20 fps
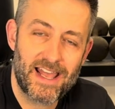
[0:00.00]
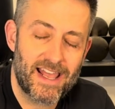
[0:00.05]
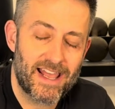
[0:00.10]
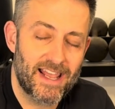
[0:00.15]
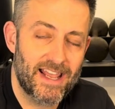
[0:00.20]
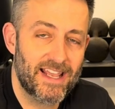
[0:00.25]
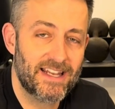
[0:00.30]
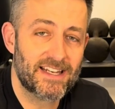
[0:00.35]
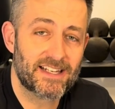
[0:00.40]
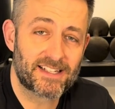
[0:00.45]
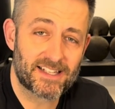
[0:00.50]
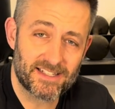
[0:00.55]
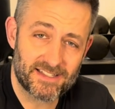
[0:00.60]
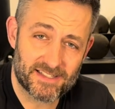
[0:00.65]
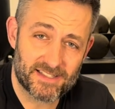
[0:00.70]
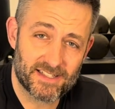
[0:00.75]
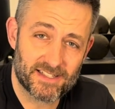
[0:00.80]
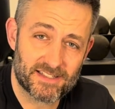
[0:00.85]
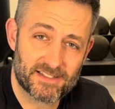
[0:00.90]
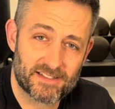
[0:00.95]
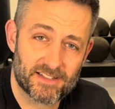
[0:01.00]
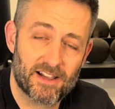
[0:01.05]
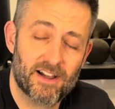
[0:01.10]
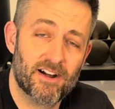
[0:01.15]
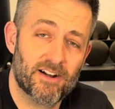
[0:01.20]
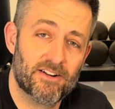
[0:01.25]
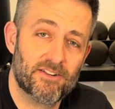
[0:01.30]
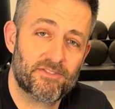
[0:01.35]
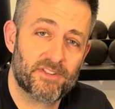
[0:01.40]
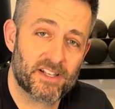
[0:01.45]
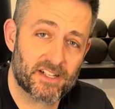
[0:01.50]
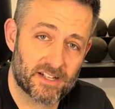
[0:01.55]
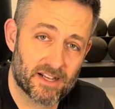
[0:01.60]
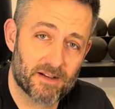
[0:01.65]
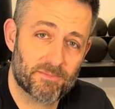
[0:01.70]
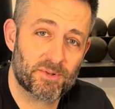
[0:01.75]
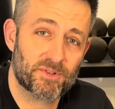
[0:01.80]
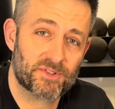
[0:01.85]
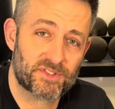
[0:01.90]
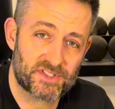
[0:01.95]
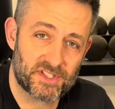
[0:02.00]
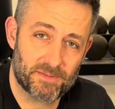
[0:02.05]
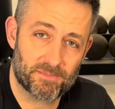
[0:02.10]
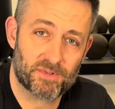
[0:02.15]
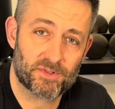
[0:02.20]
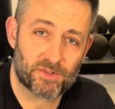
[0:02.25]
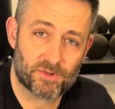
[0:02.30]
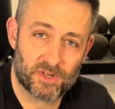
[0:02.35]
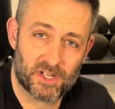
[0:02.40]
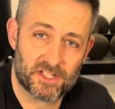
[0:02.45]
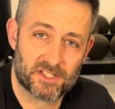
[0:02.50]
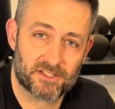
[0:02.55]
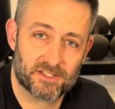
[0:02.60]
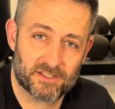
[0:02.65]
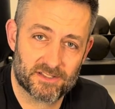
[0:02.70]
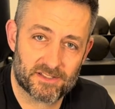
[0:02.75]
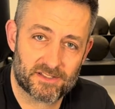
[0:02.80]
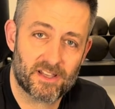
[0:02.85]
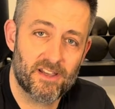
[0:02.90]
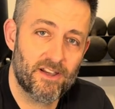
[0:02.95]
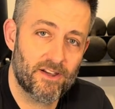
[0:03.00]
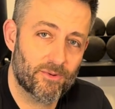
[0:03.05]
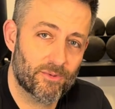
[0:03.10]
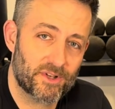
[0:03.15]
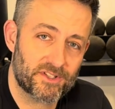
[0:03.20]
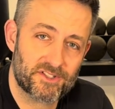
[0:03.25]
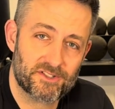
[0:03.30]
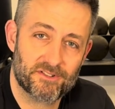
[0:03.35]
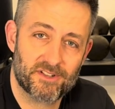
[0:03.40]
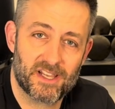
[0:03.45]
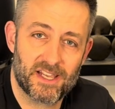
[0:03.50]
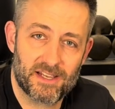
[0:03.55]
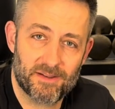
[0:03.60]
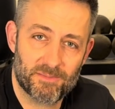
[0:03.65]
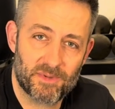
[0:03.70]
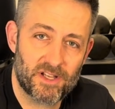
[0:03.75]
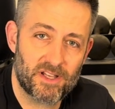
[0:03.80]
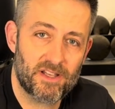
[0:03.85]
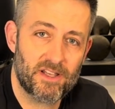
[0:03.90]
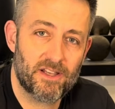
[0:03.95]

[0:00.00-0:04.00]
and it consists of a couple simple questions. What's your name?